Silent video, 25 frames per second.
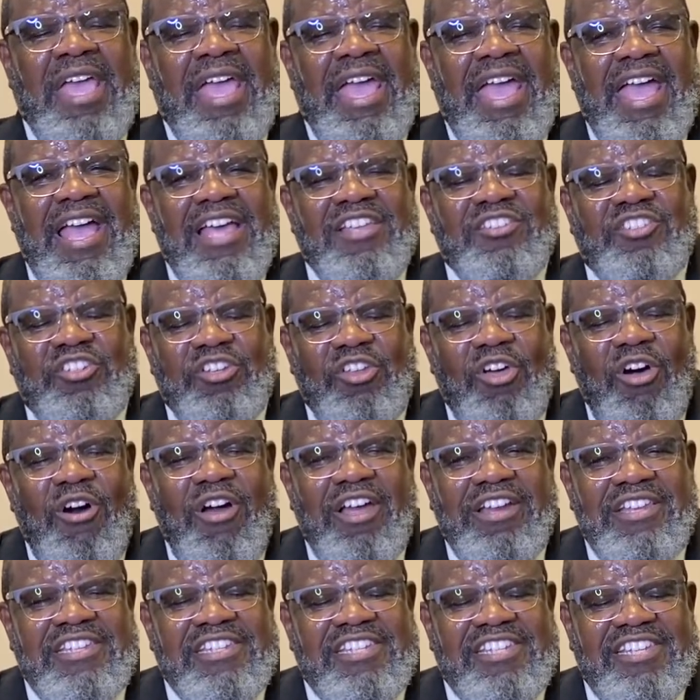as
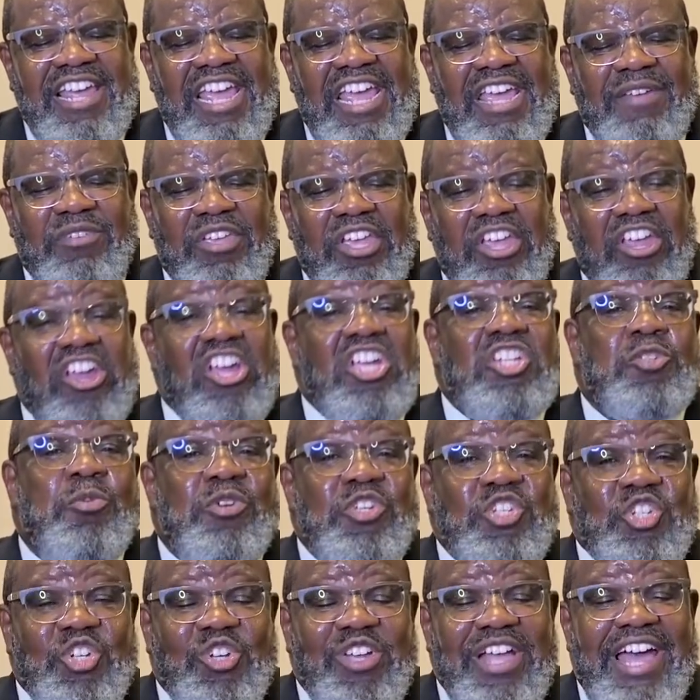Lord and Savior, here's
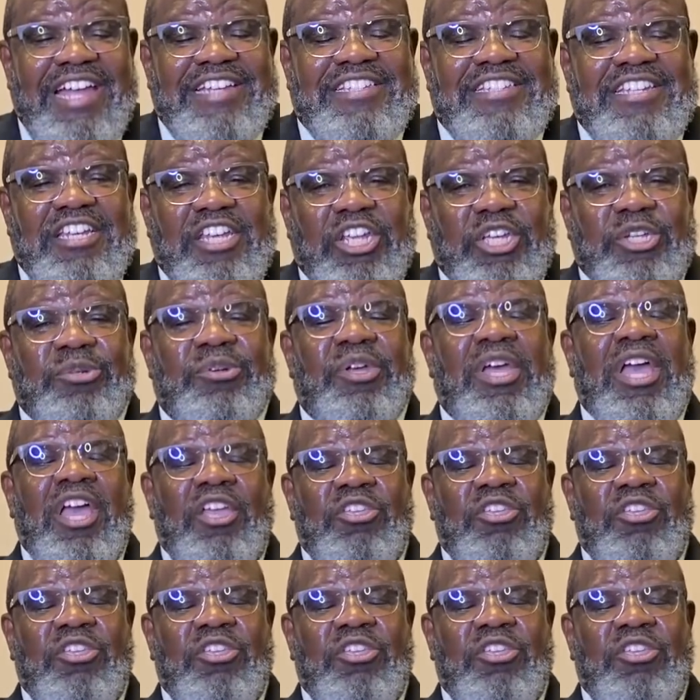what you got to do.